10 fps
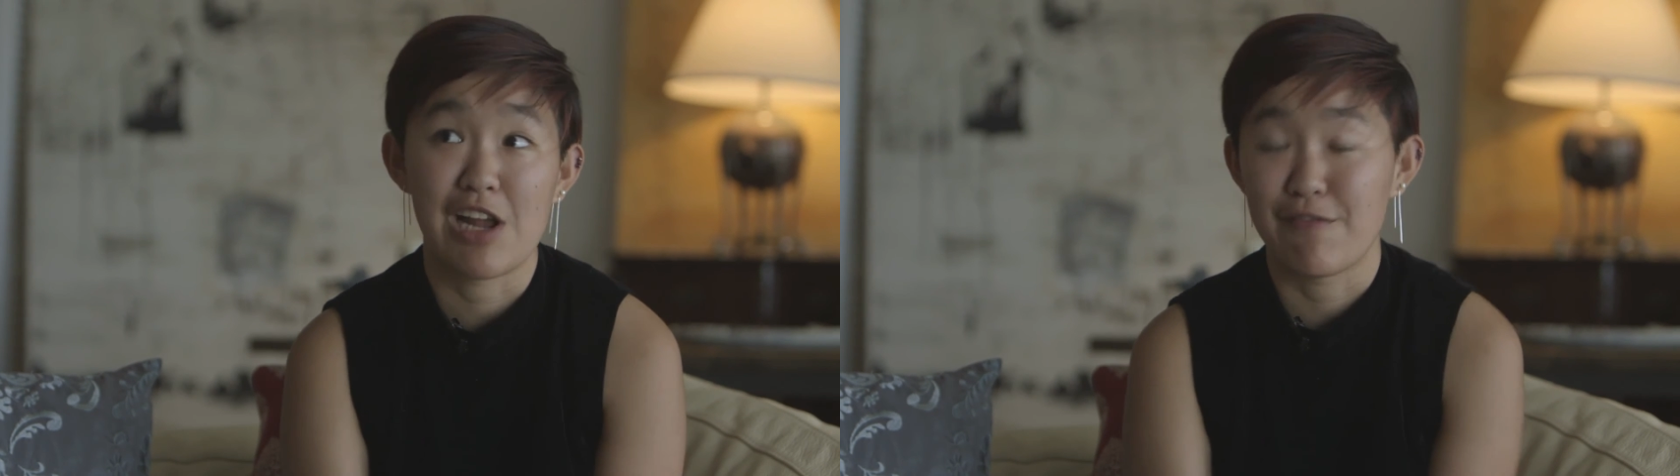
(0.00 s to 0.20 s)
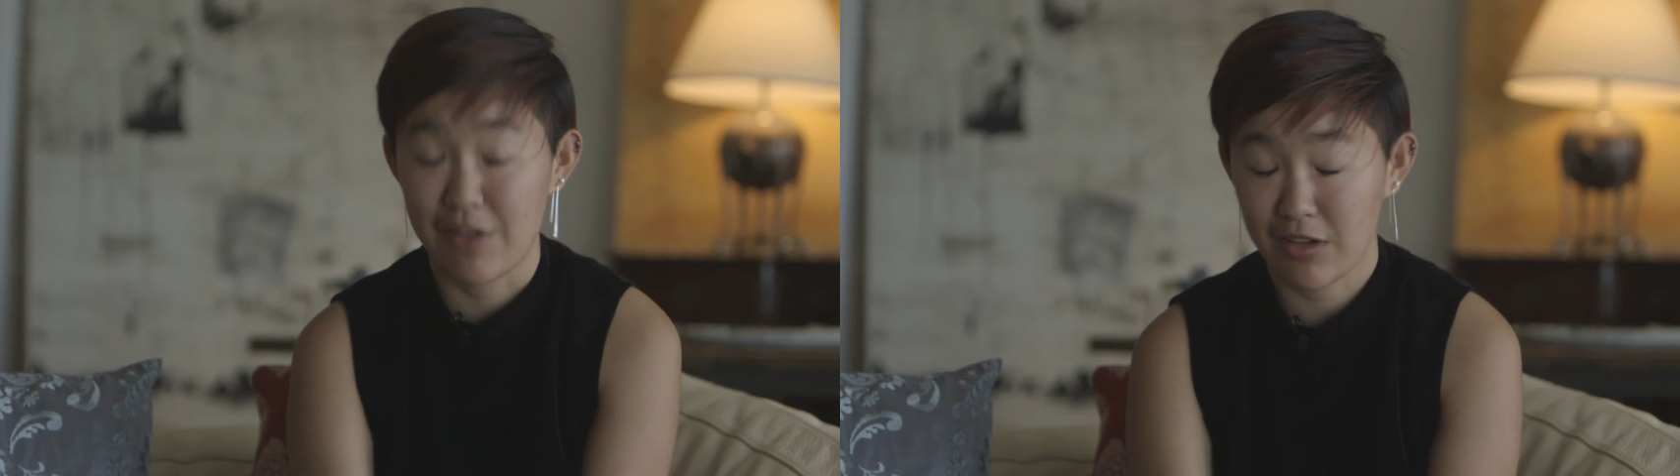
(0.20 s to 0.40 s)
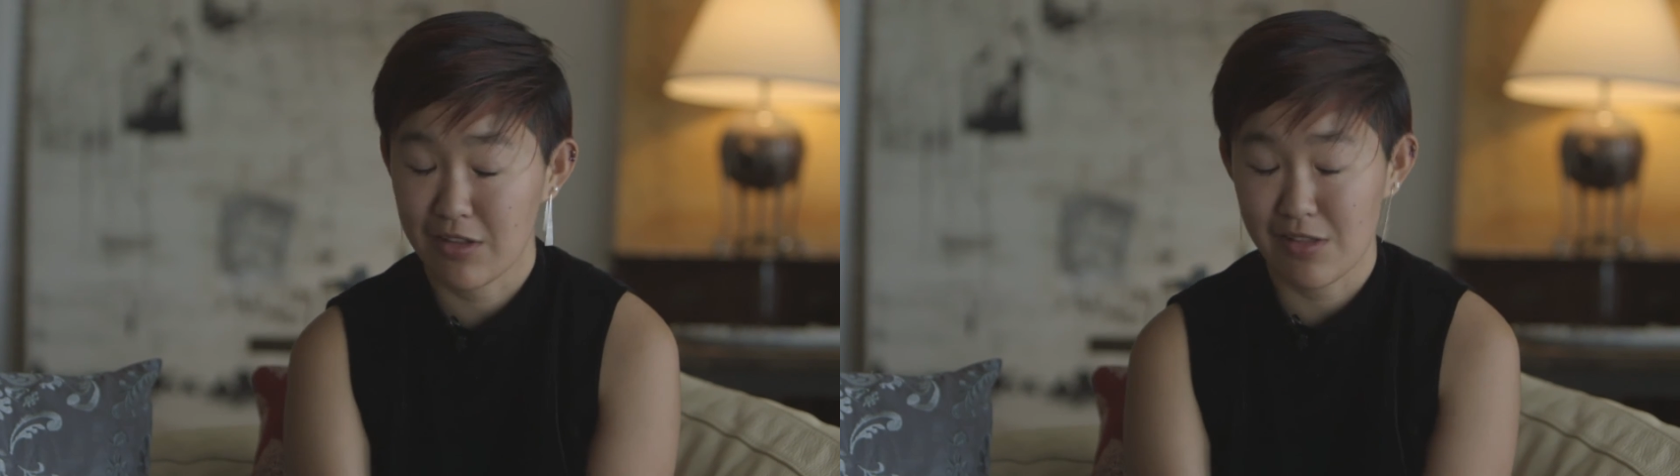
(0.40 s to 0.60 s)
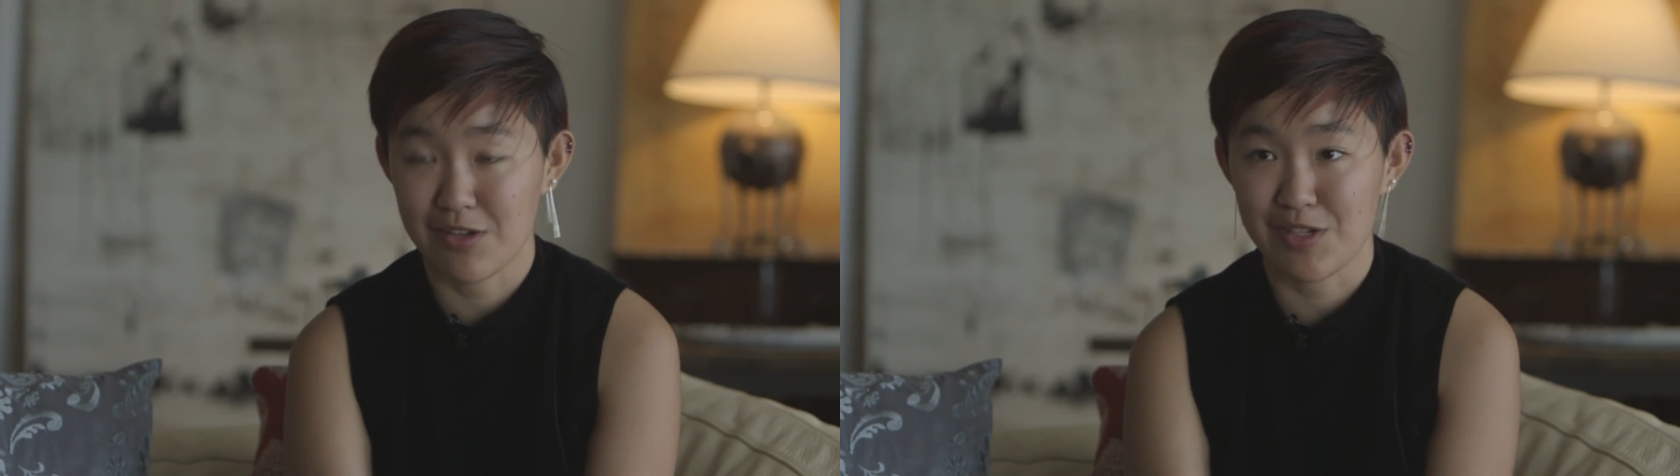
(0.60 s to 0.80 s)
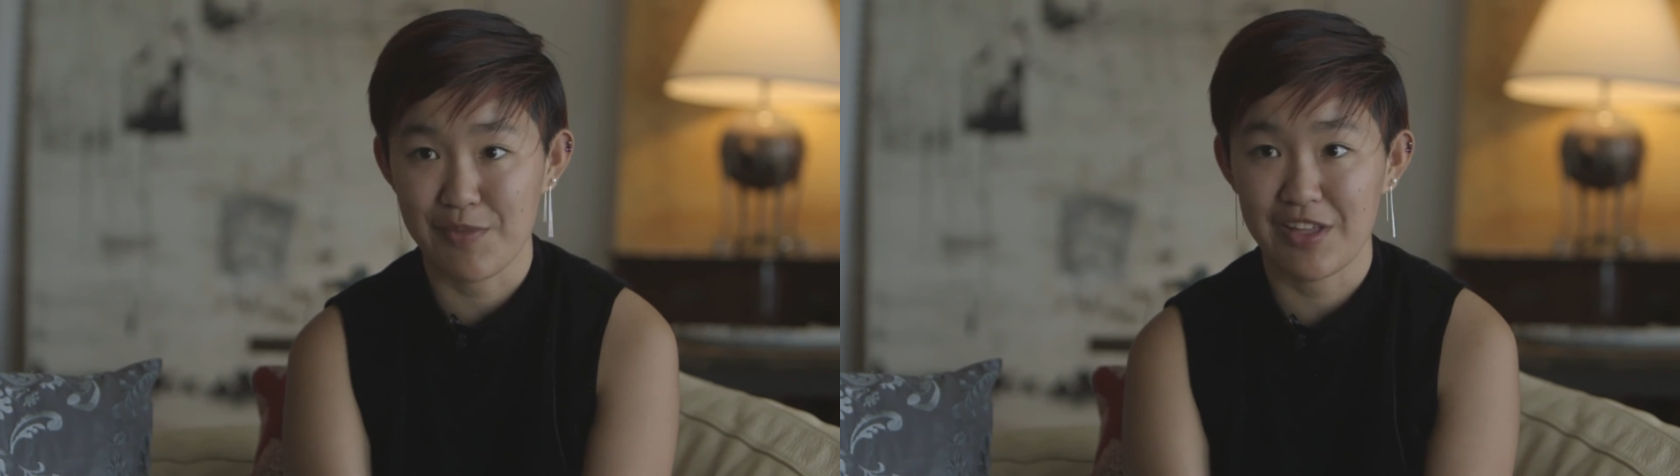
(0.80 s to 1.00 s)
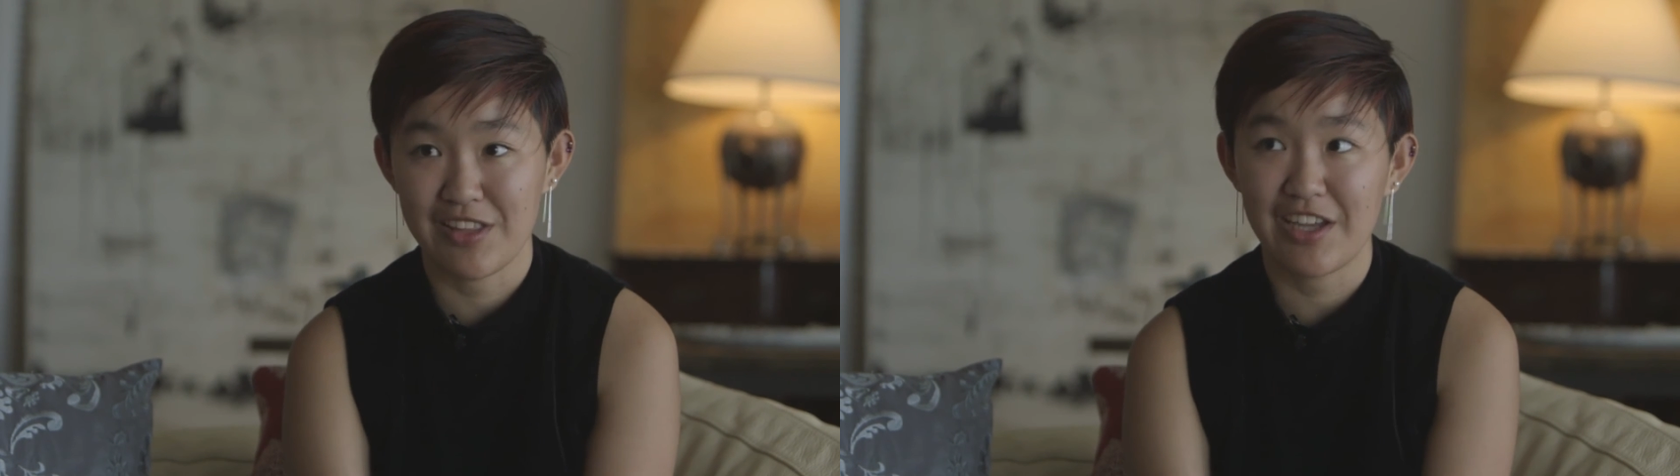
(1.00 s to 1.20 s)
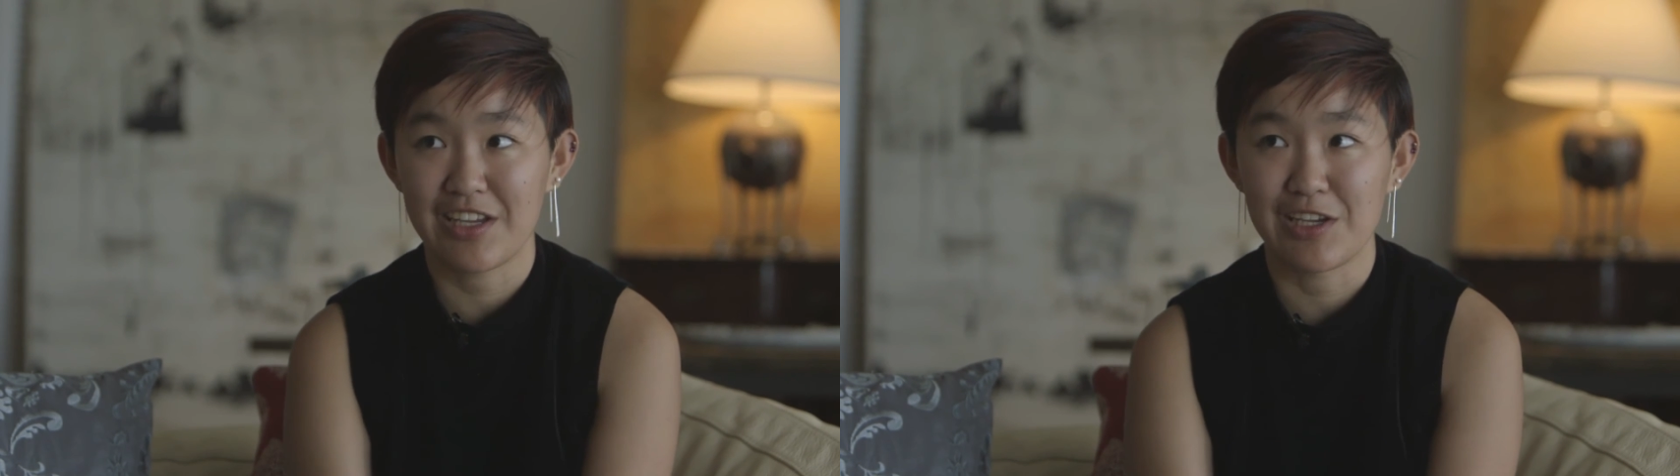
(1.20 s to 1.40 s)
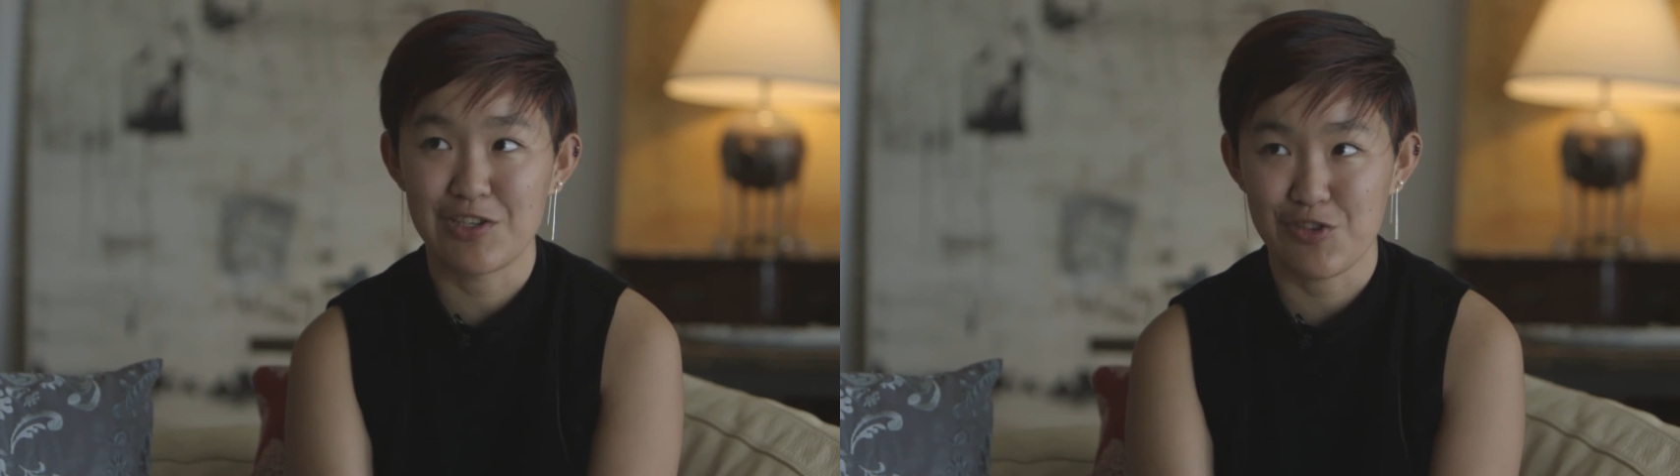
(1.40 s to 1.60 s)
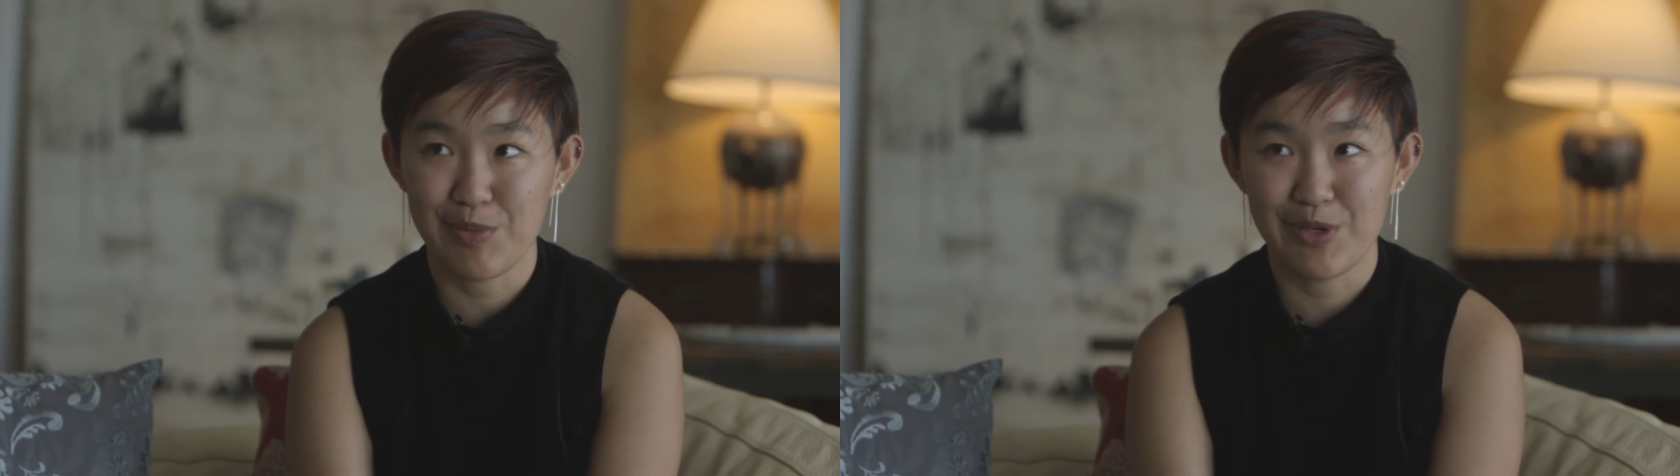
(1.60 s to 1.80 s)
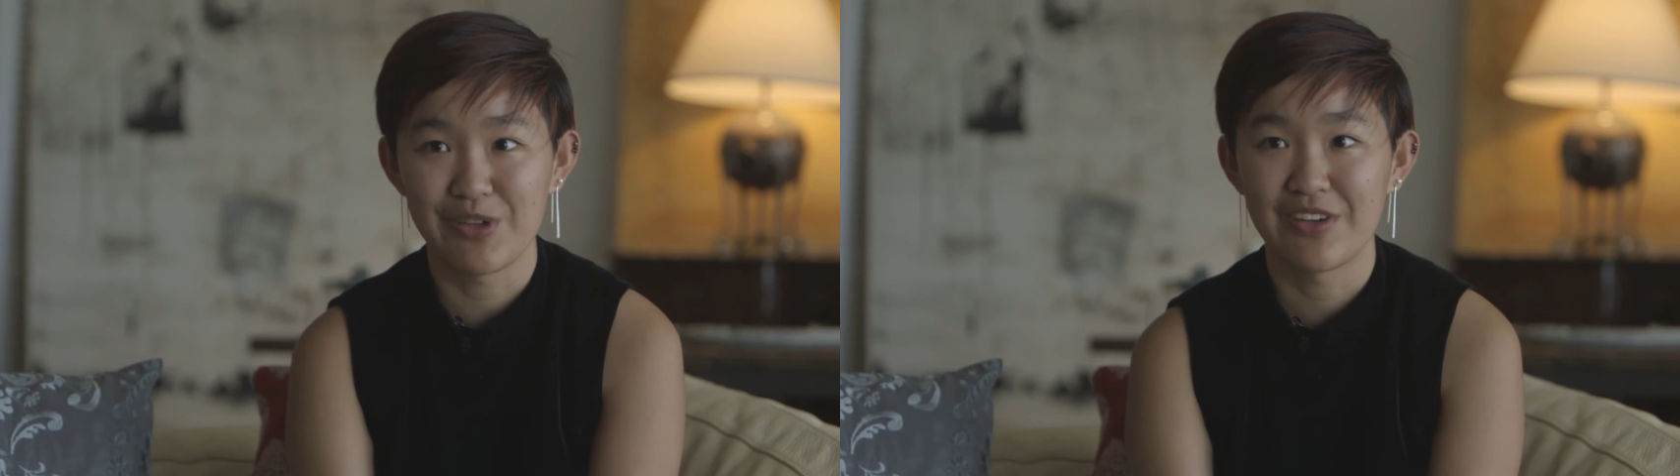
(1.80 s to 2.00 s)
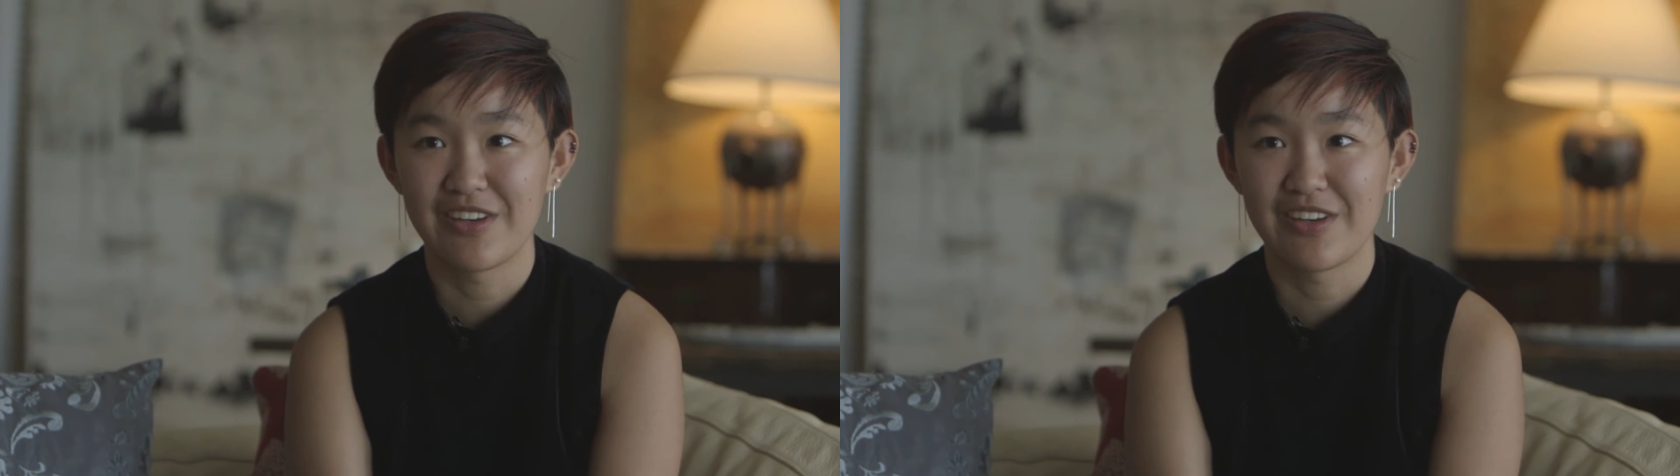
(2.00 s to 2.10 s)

and I feel like that there's something that I can contribute.